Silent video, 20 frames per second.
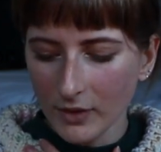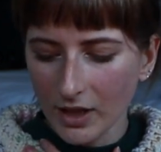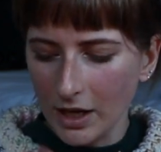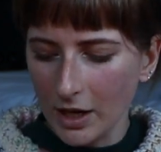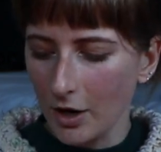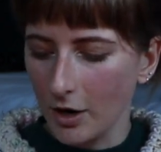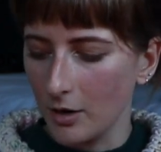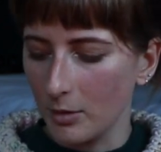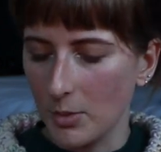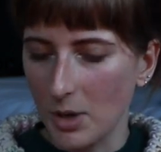
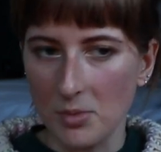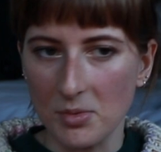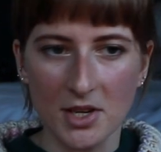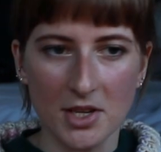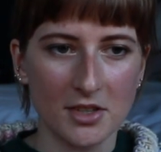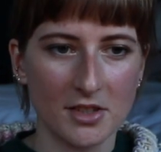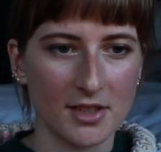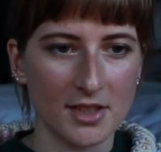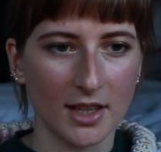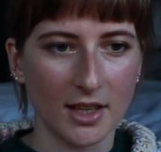yeah,
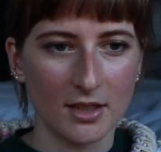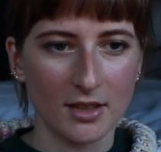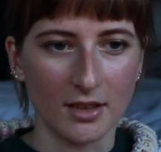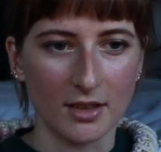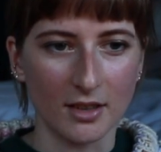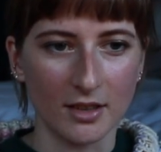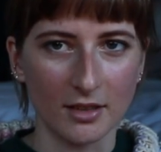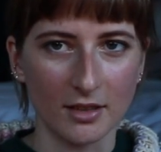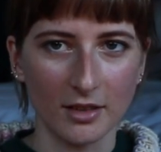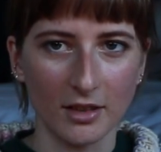maybe just knit
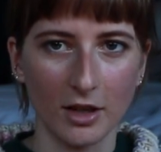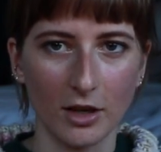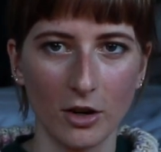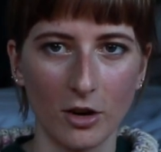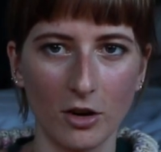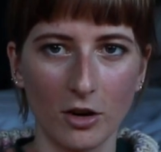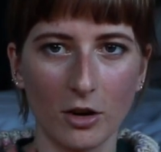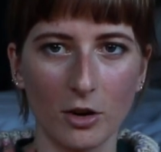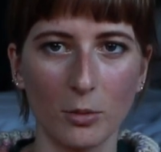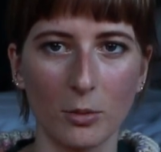a
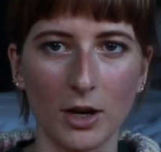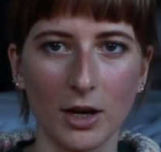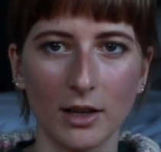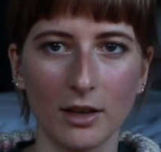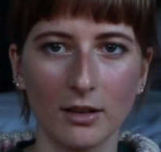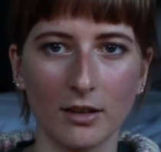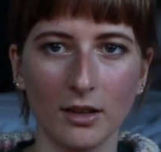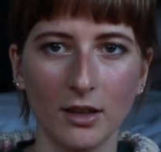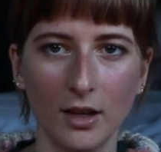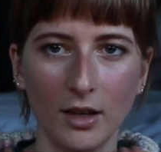longer
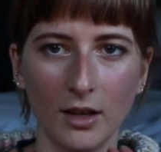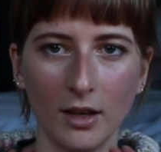one,